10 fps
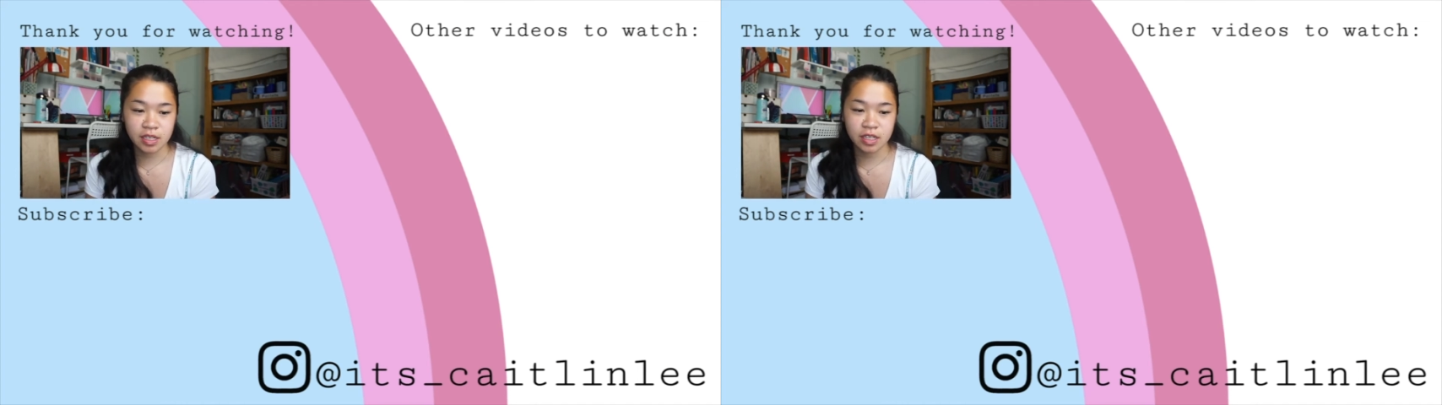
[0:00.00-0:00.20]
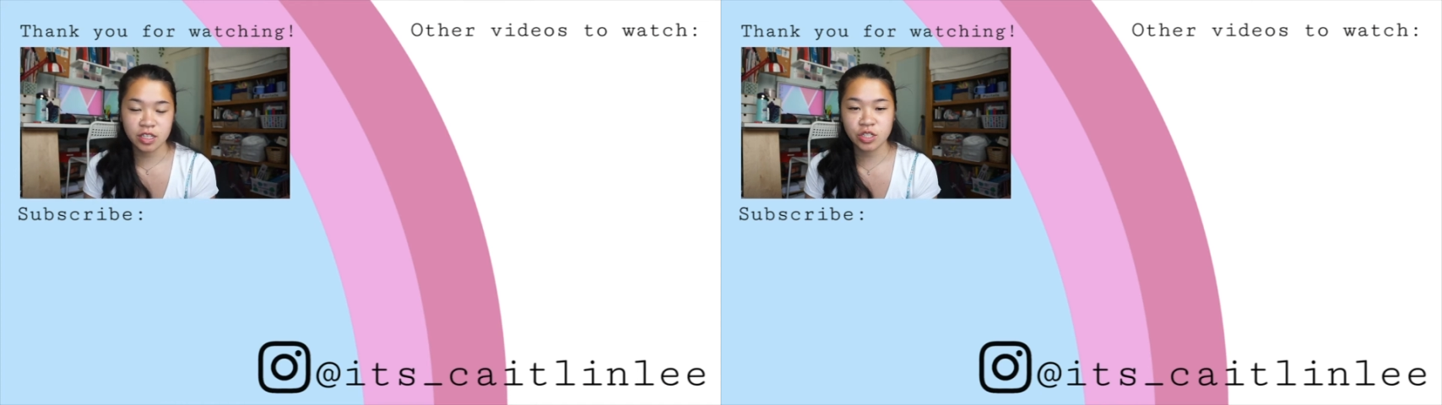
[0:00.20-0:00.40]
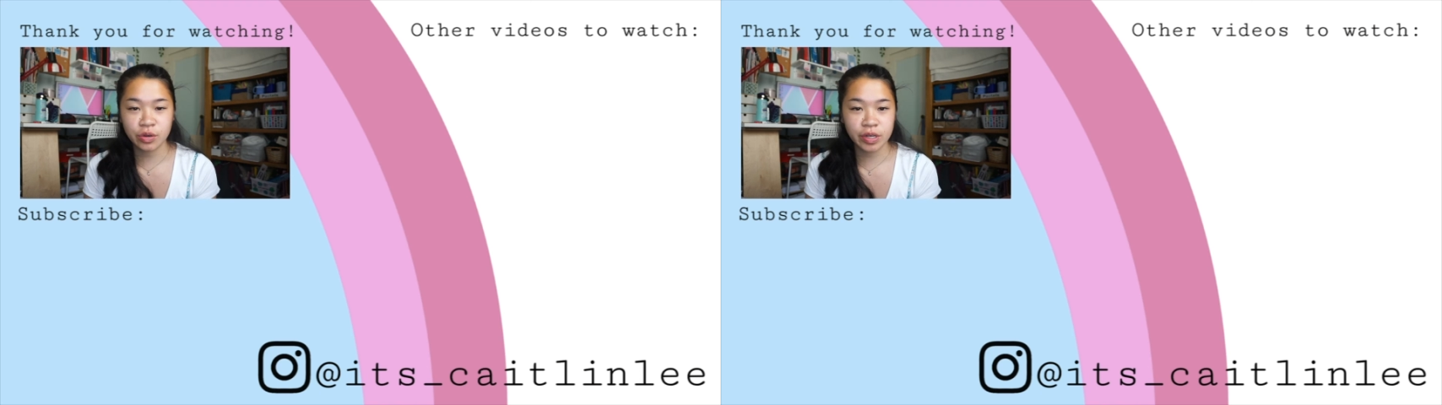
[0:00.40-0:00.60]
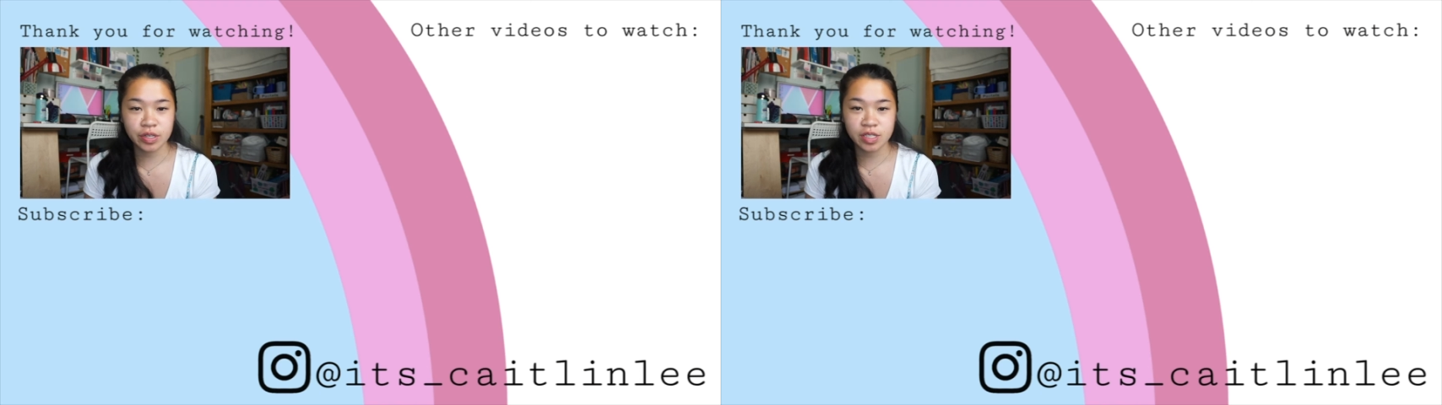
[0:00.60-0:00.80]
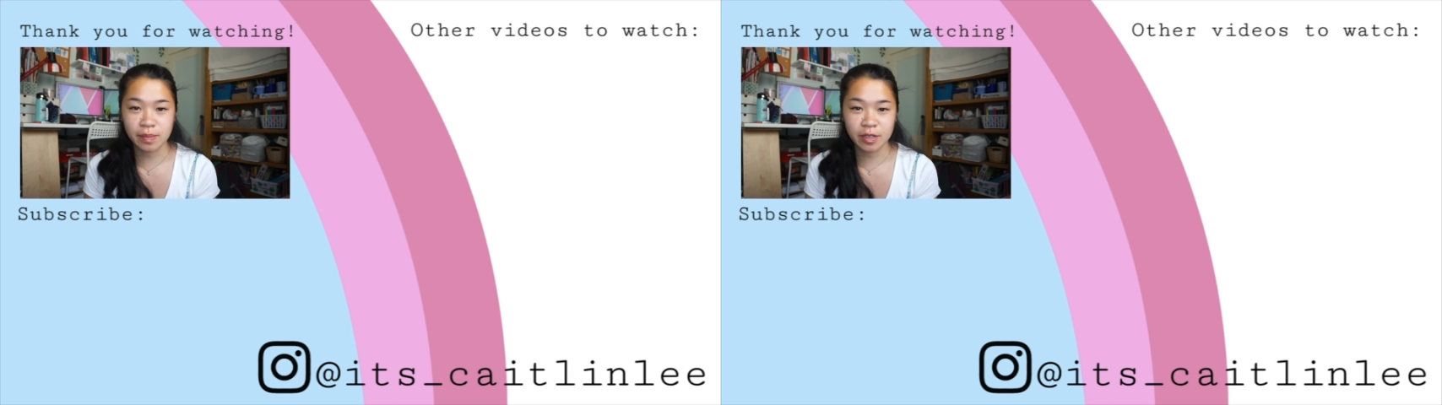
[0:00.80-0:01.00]
Enjoy your
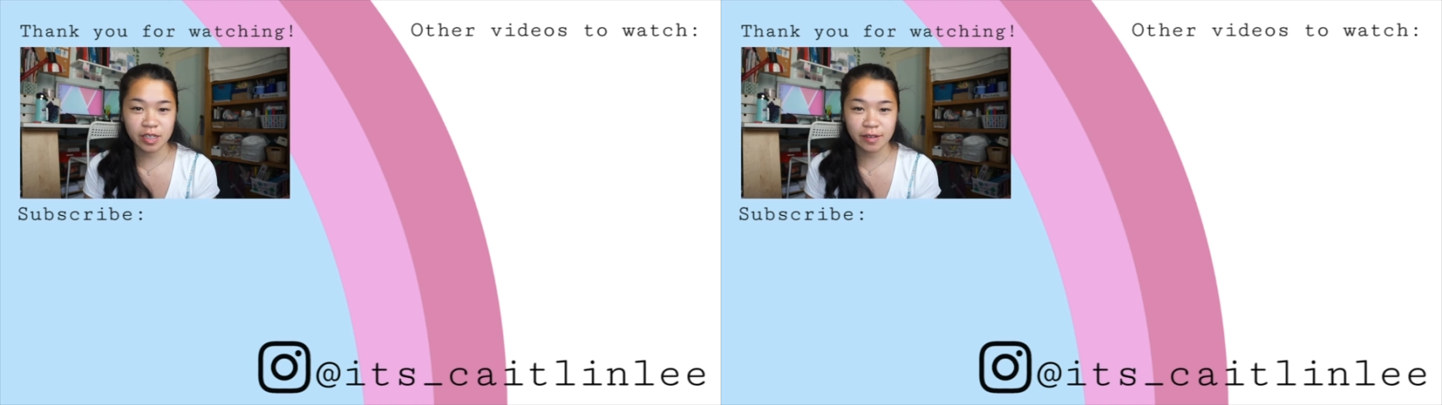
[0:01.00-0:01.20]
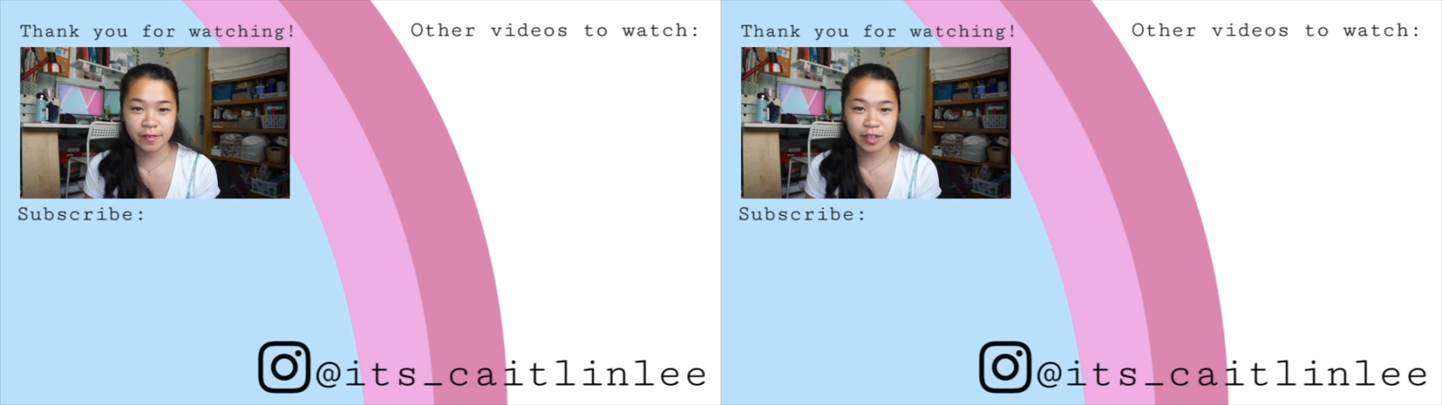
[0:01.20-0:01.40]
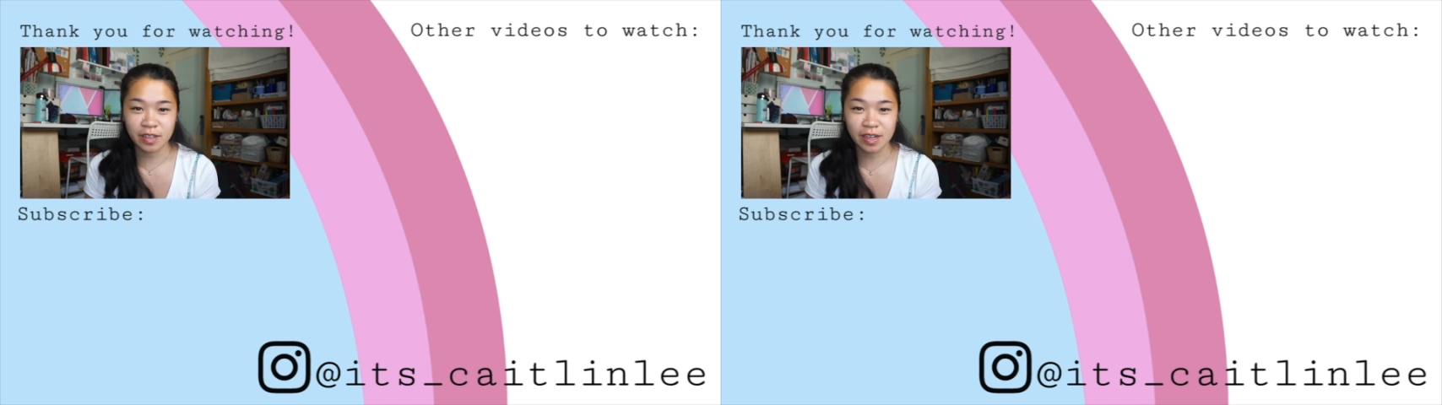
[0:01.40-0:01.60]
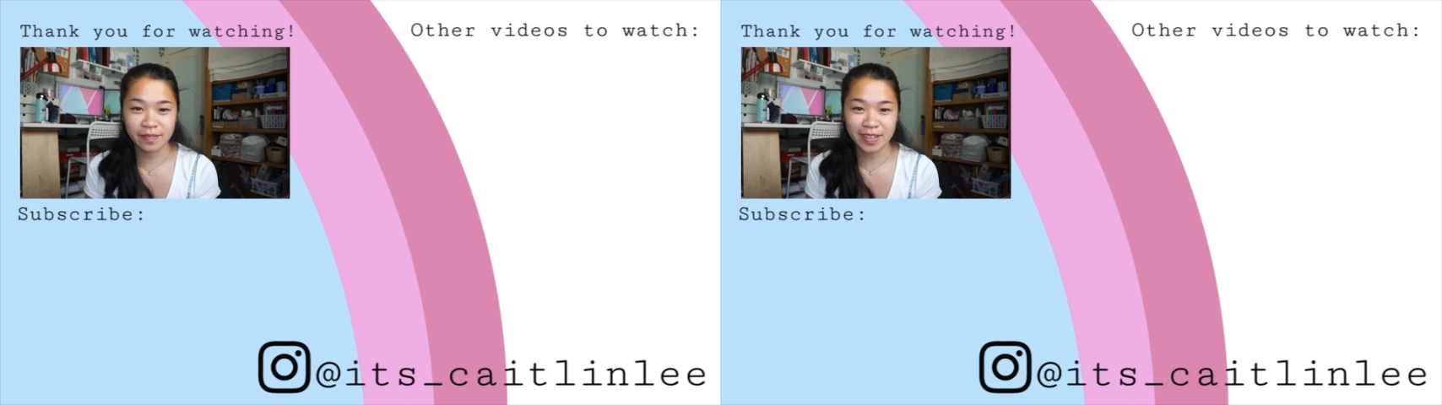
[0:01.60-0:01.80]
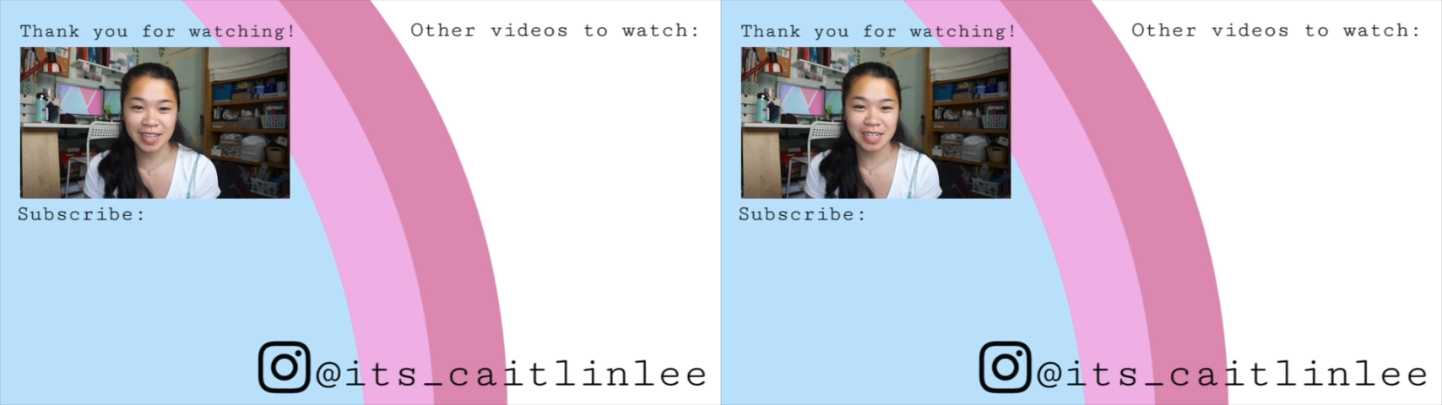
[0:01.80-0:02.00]
summer if you're on
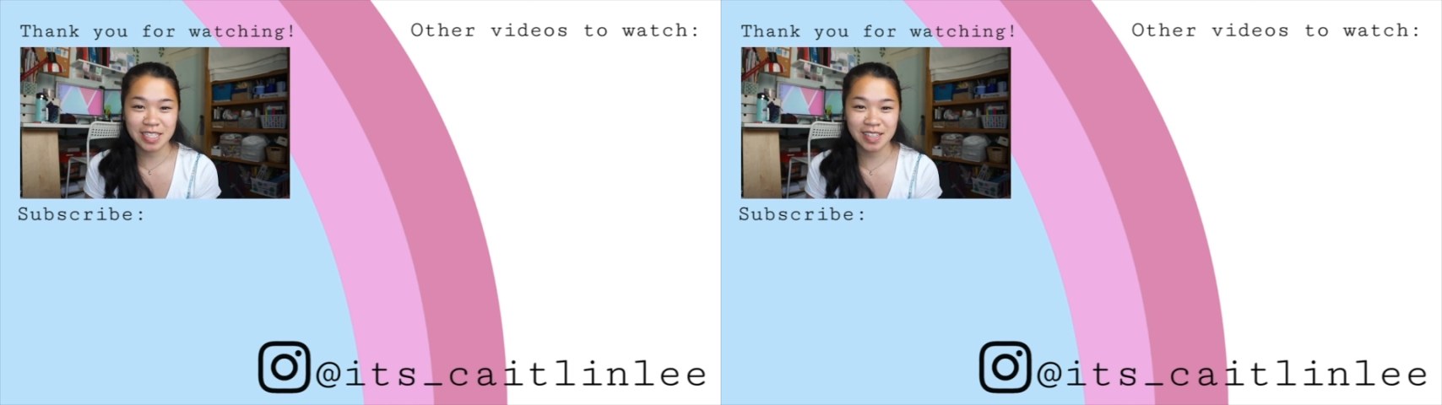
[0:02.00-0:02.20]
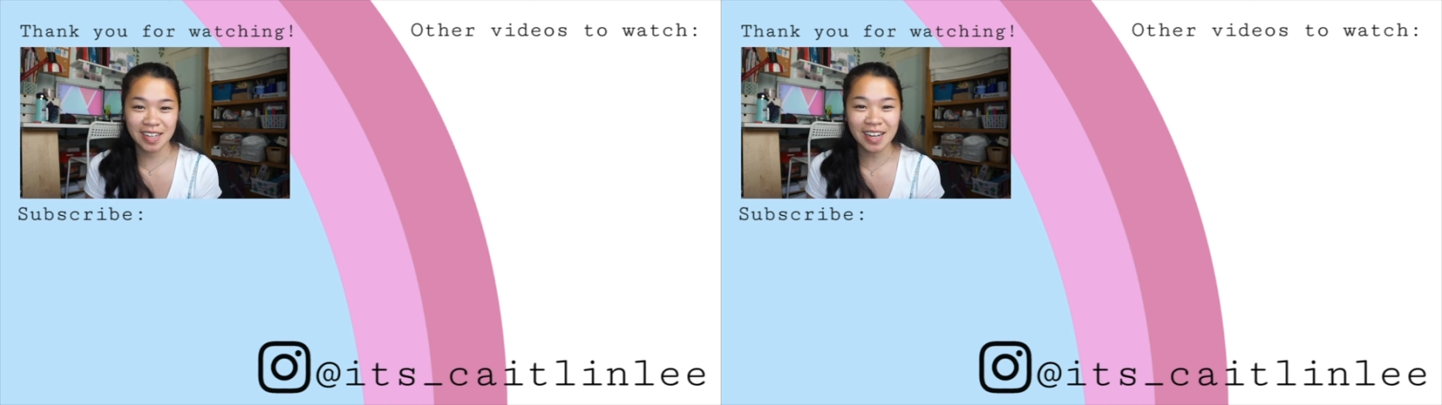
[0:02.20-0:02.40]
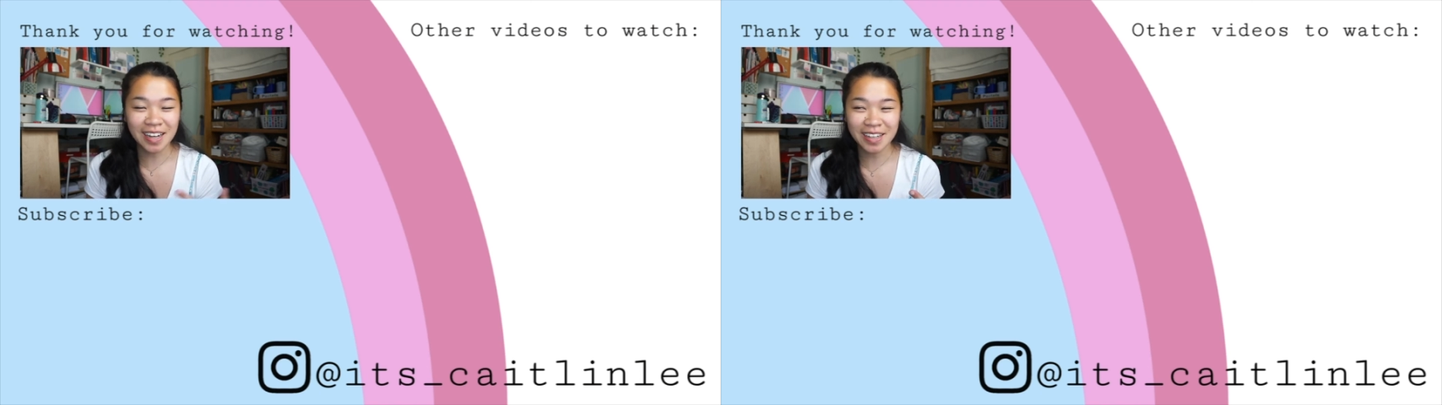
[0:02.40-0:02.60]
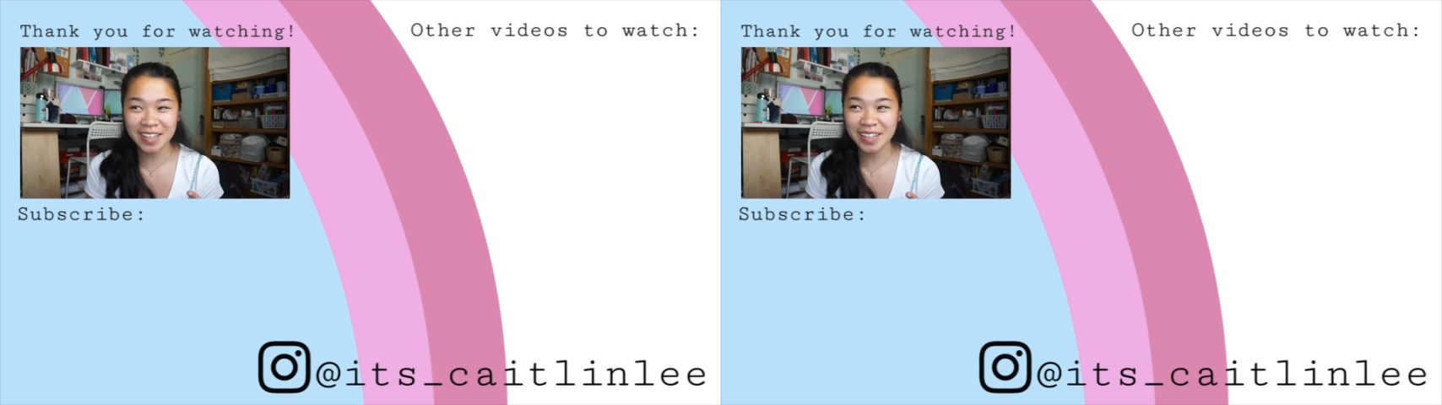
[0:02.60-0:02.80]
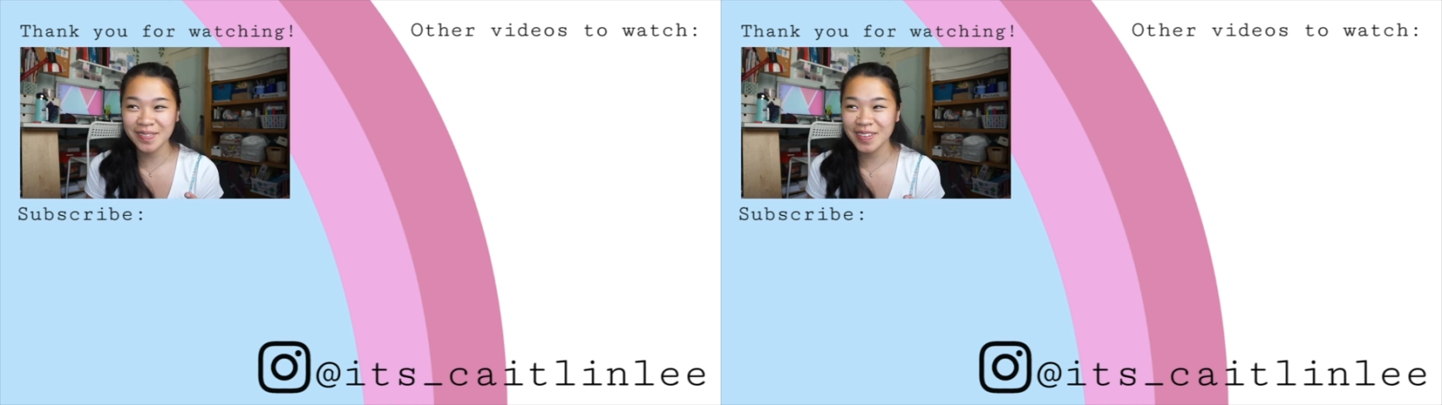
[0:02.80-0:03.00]
vacation like I
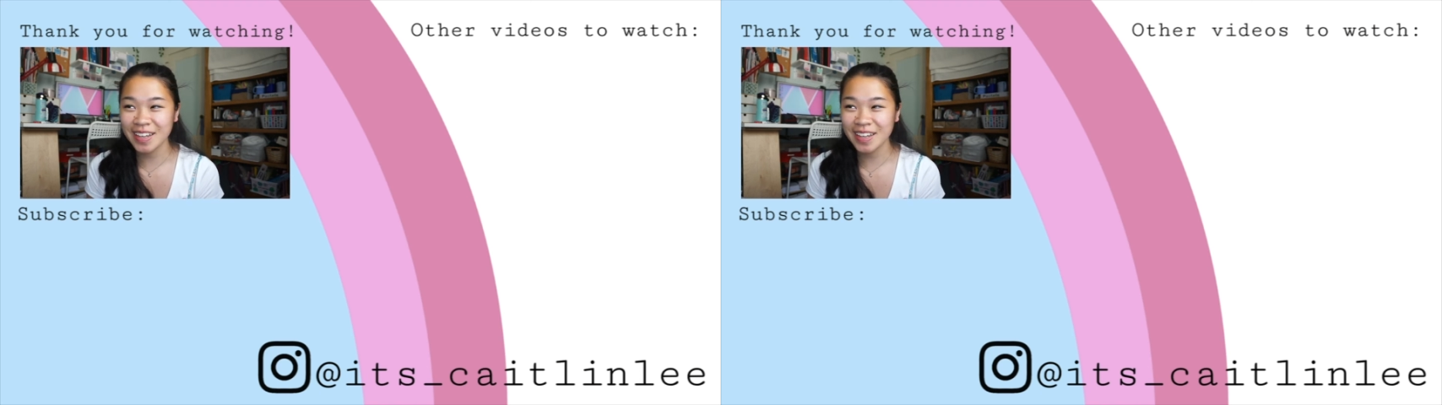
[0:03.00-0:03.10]
am,